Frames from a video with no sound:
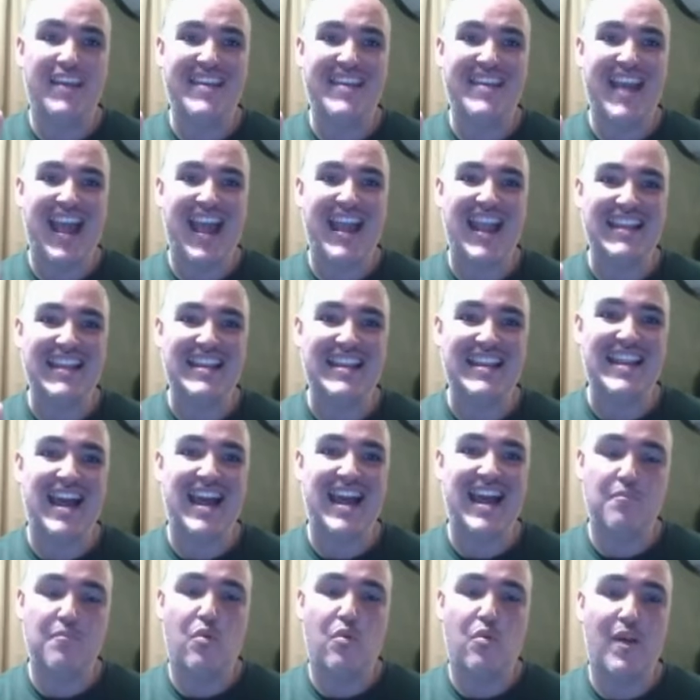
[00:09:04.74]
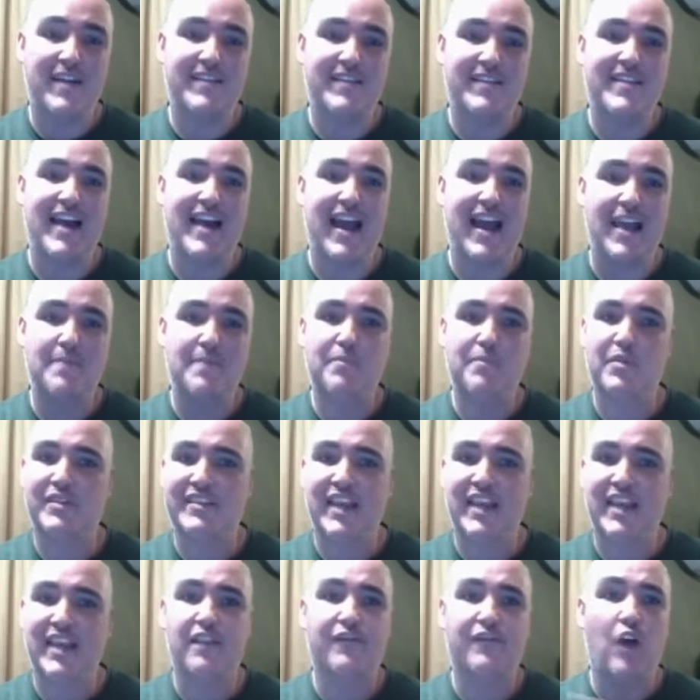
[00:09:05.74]
99.9%
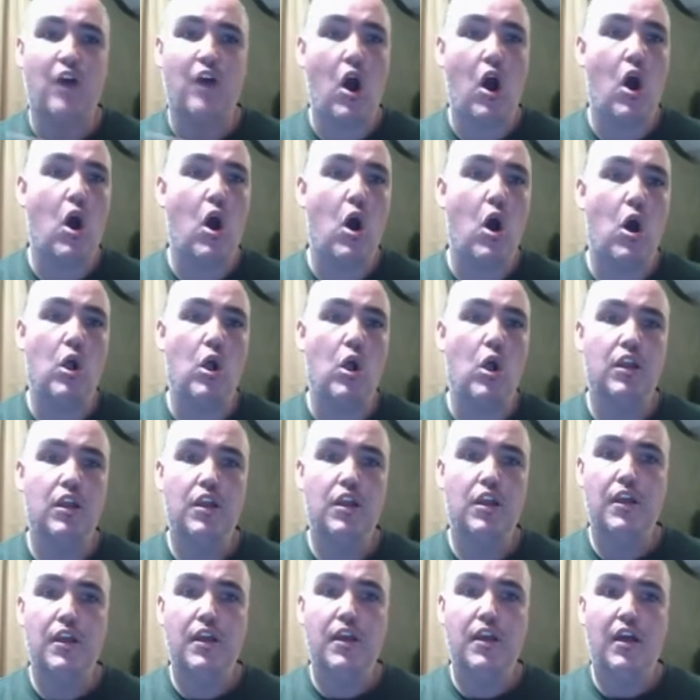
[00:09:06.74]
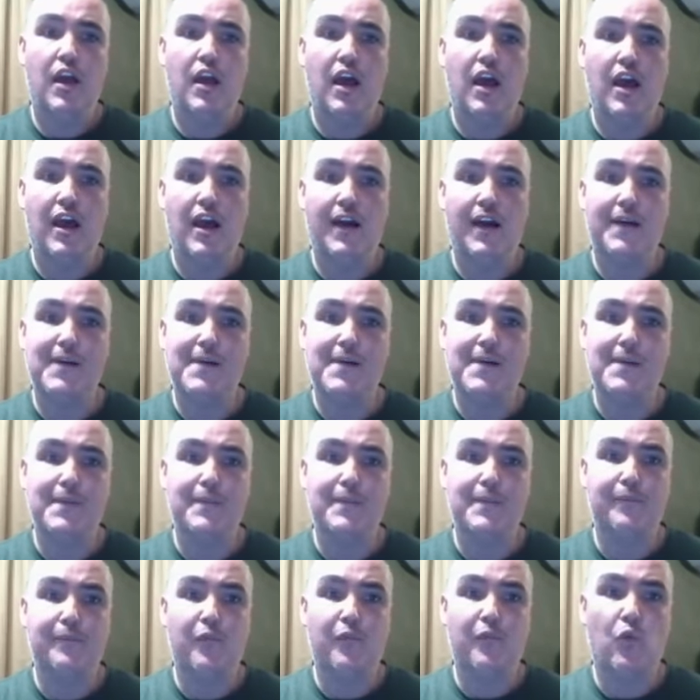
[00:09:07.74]
percent 09 of all
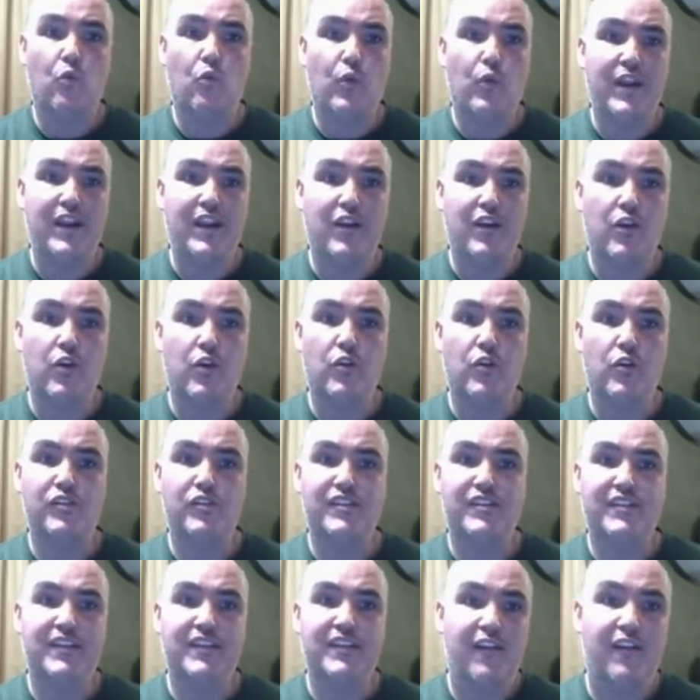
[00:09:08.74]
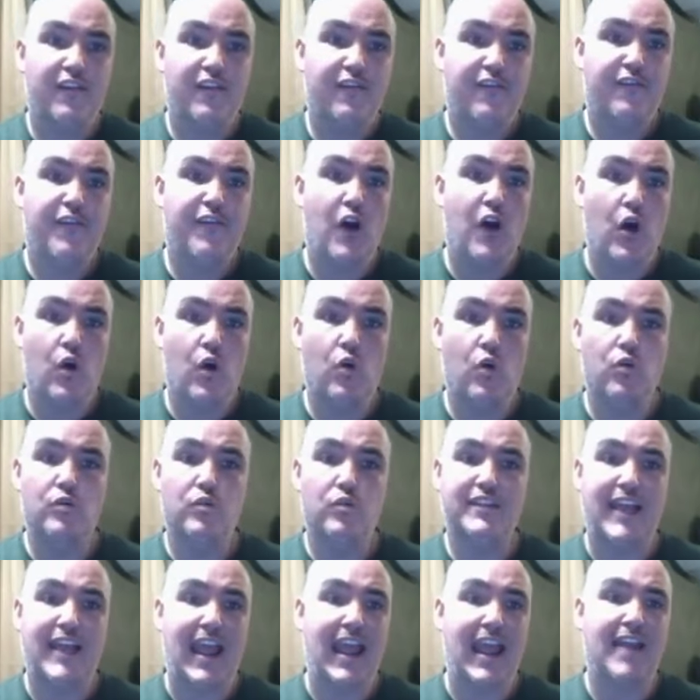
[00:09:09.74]
um, readers phones
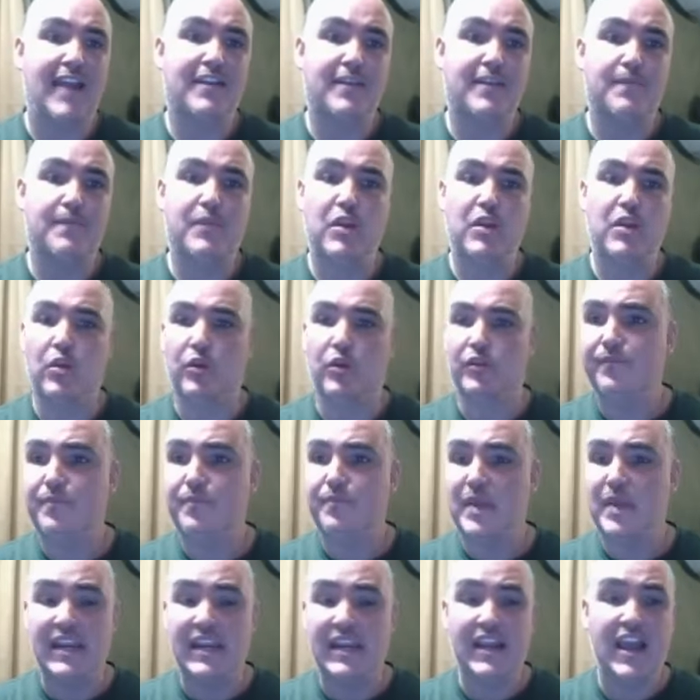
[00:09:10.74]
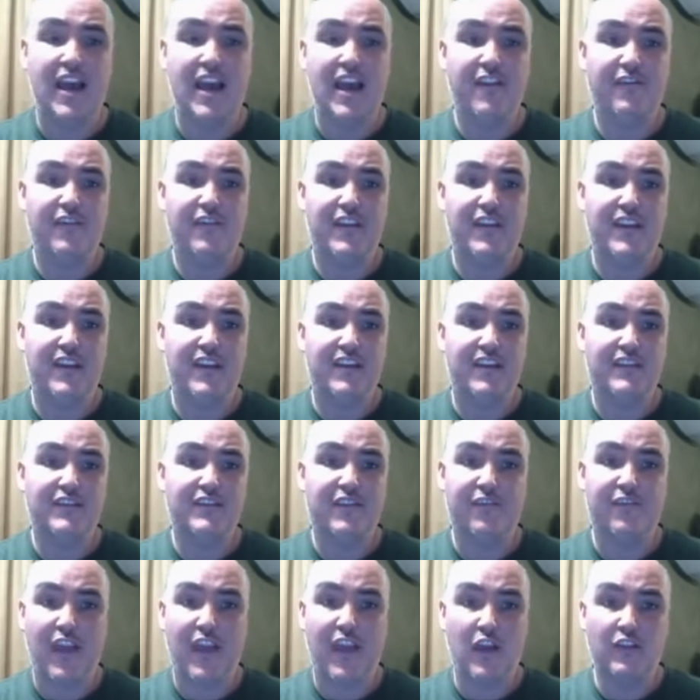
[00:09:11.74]
and computers. PDF is the
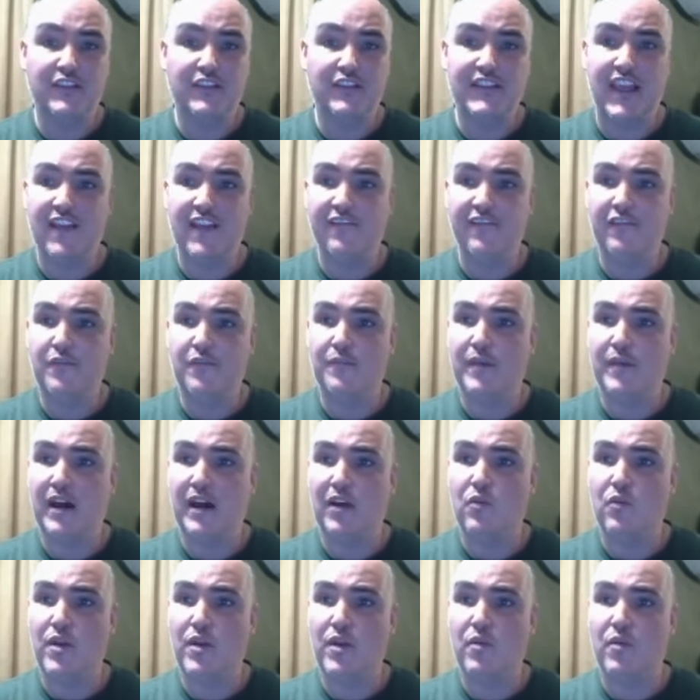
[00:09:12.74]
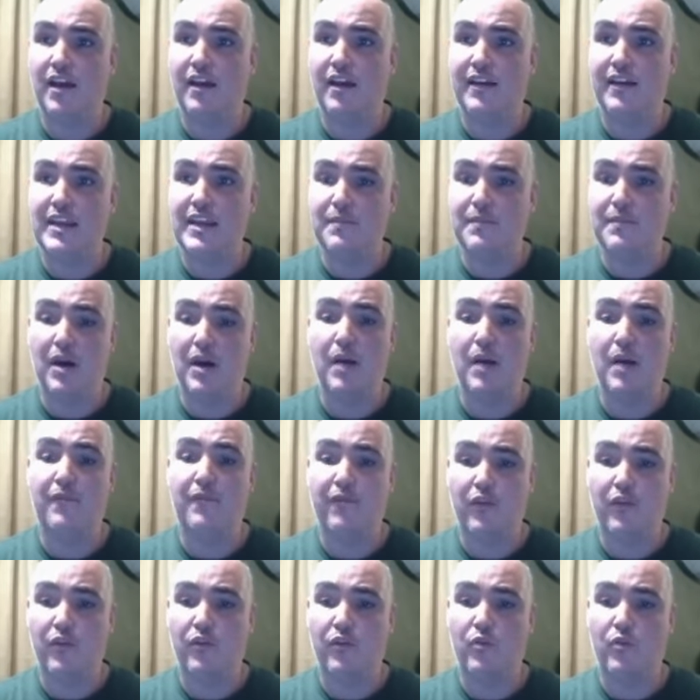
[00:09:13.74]
failsafe, but we went EPUB
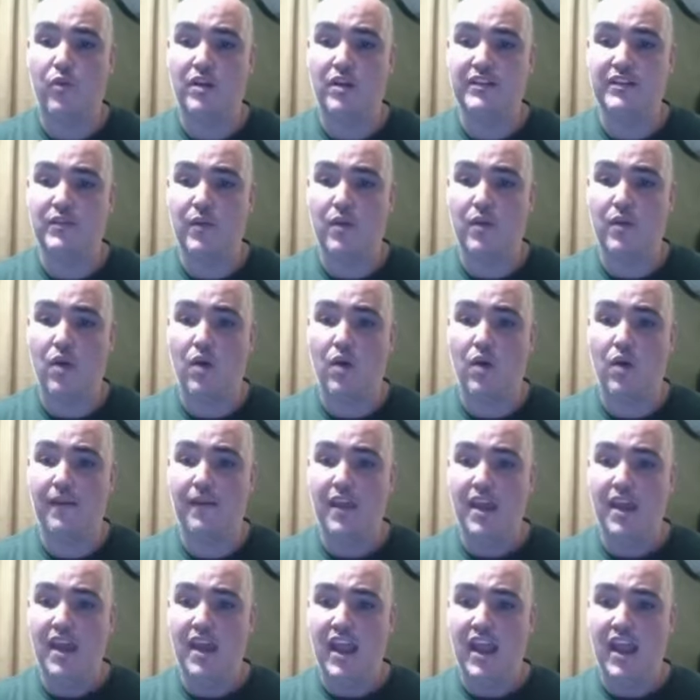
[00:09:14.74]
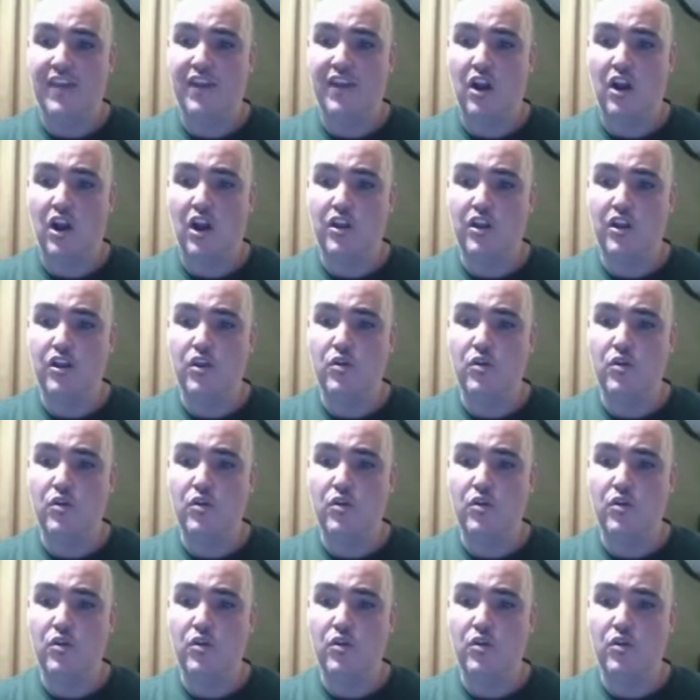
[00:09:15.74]
for the ones that we want. And then all you do is